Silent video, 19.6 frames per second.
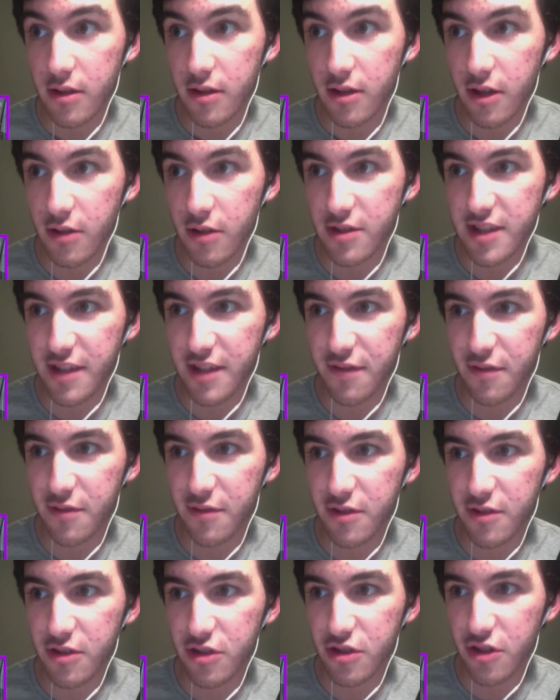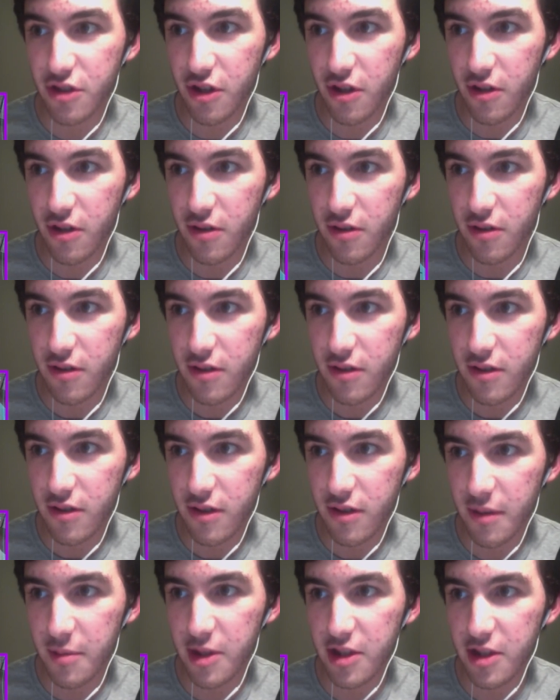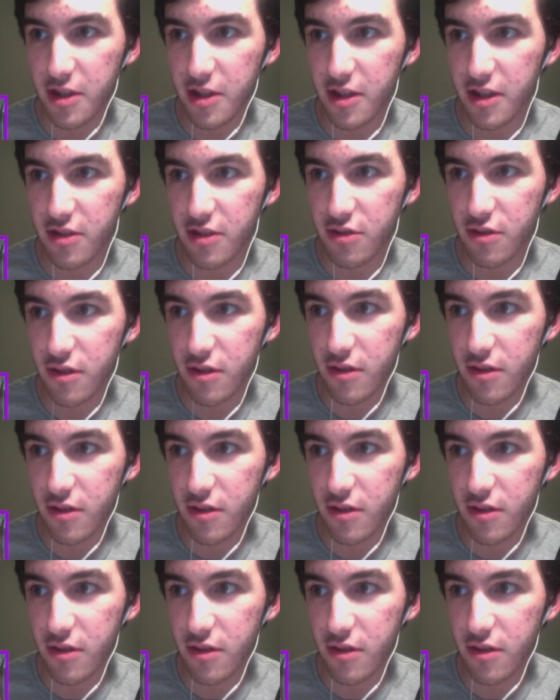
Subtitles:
Oh, isn't that from the show? I mean, the intro?